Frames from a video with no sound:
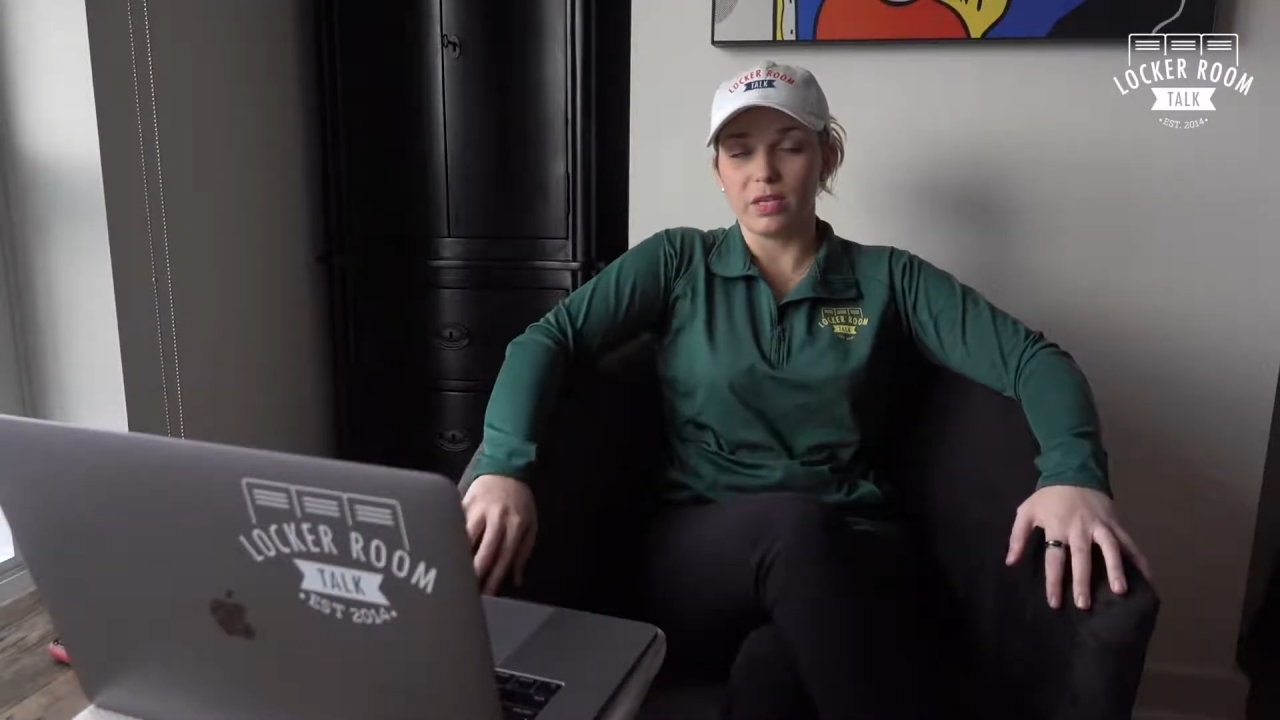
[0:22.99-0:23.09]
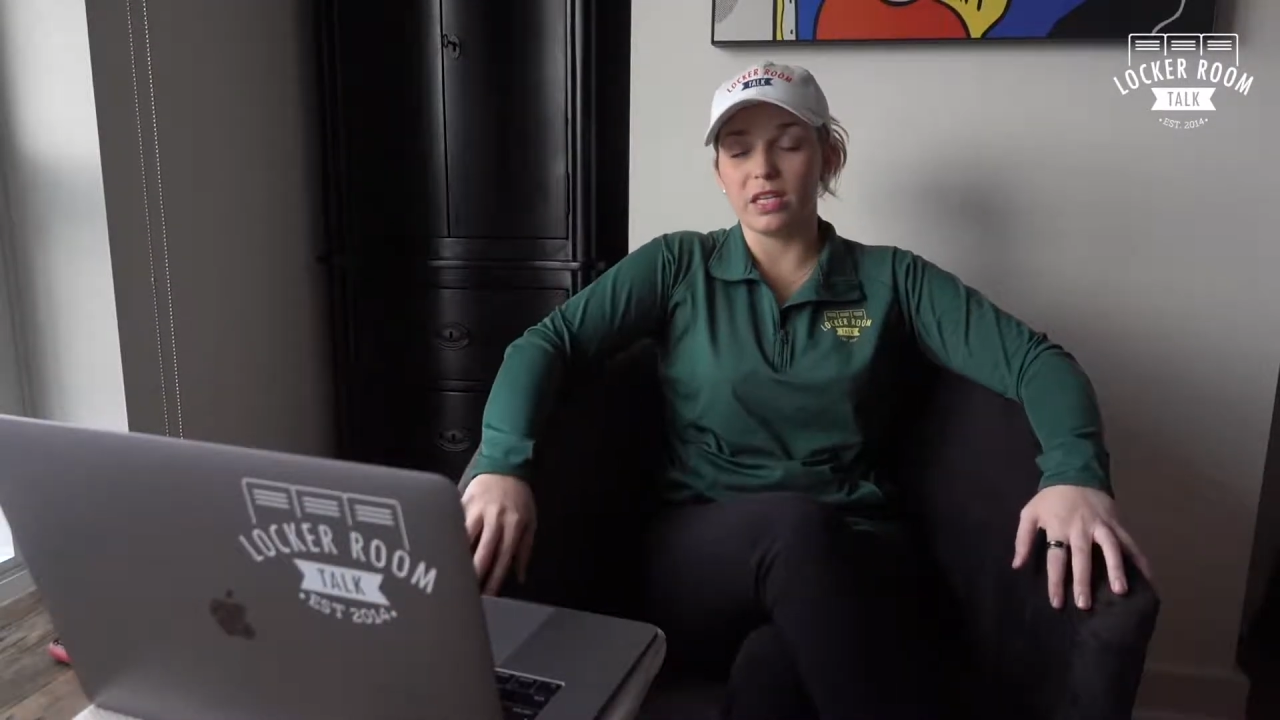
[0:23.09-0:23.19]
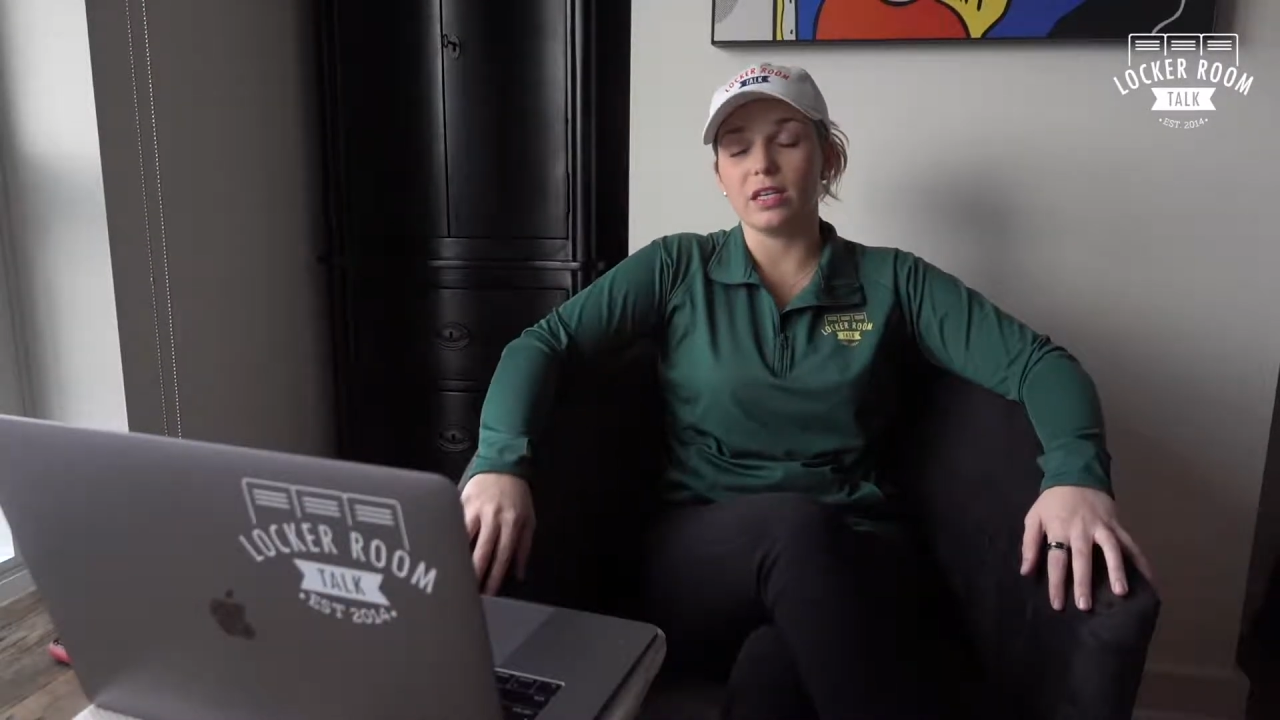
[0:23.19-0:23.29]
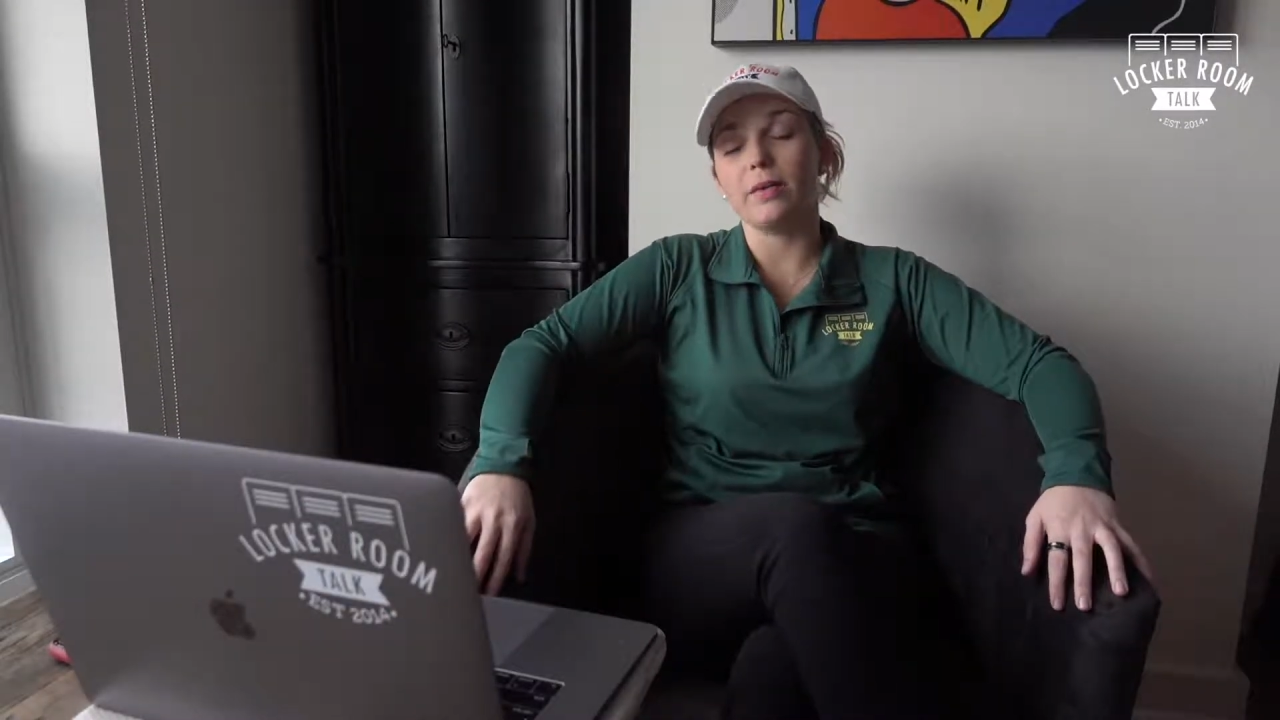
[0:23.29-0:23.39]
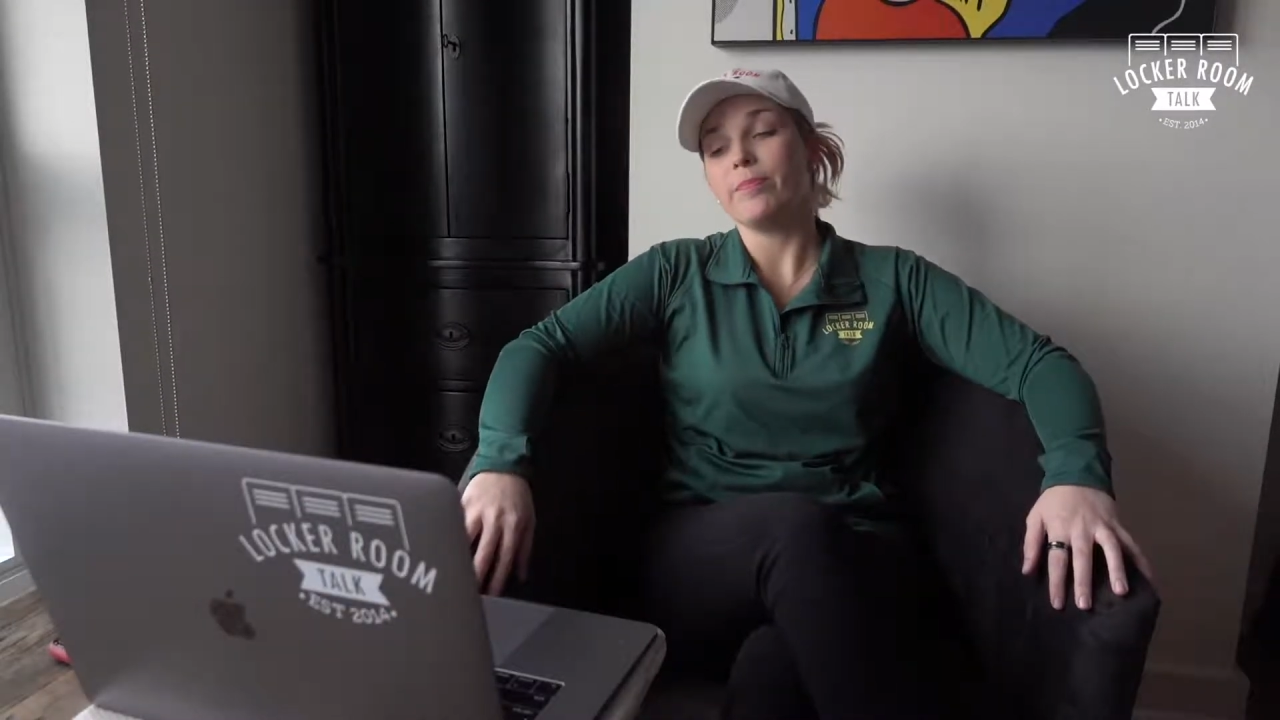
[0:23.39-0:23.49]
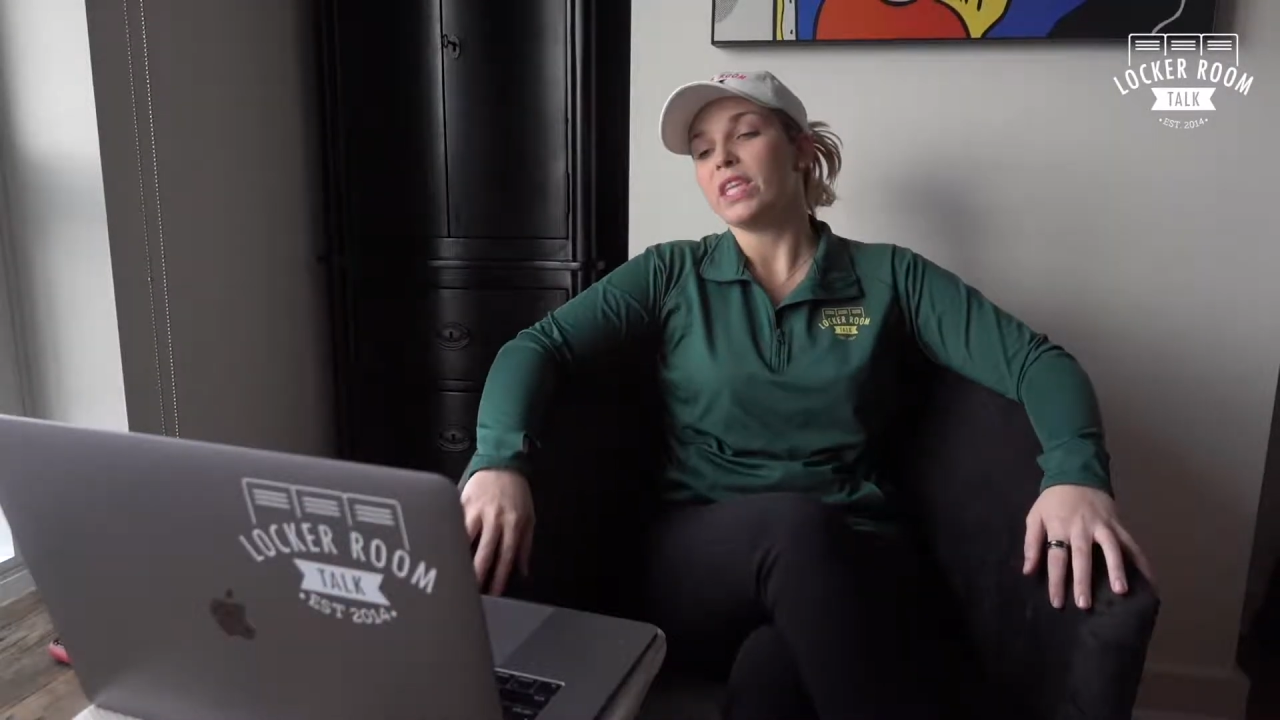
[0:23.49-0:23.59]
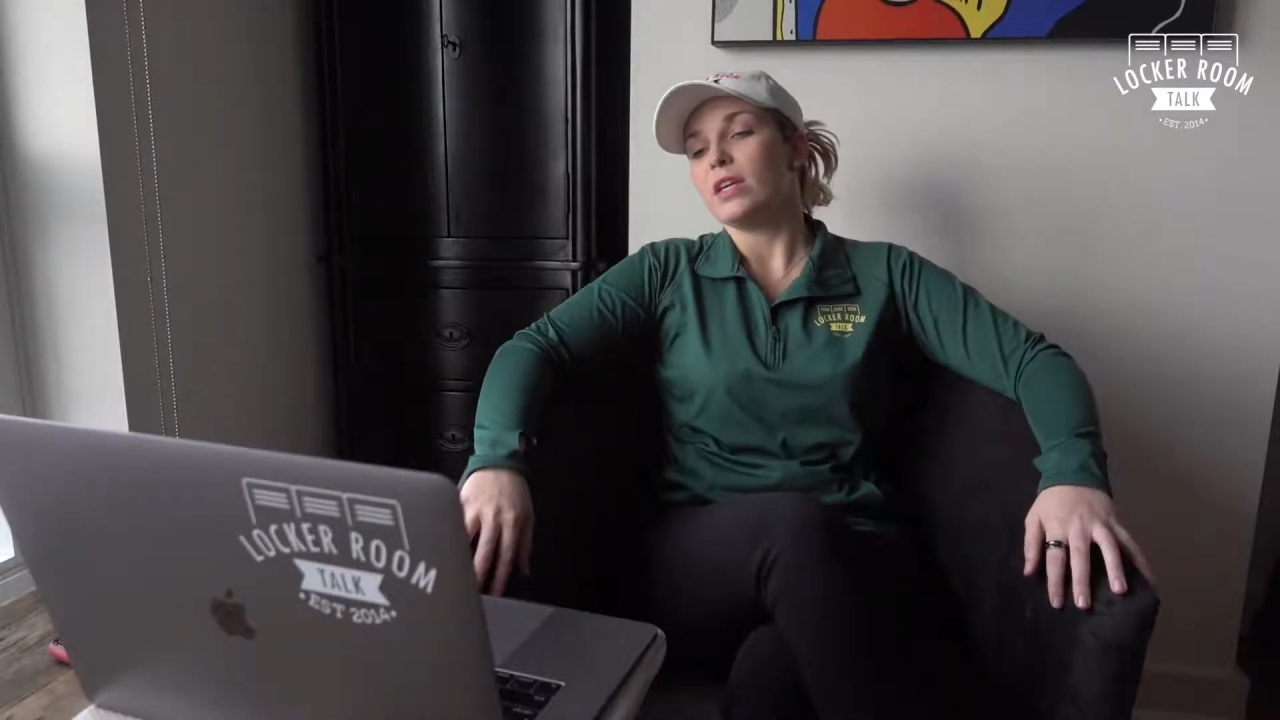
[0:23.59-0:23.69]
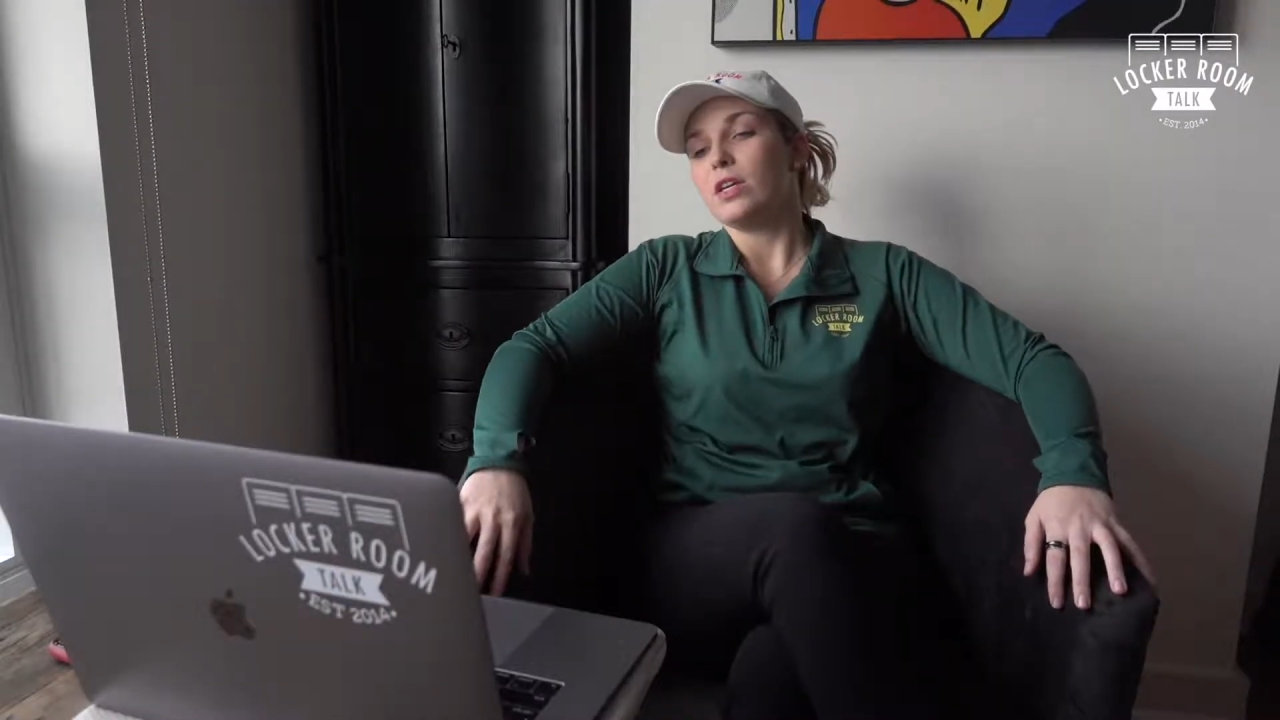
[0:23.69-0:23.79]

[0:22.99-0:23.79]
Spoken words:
media.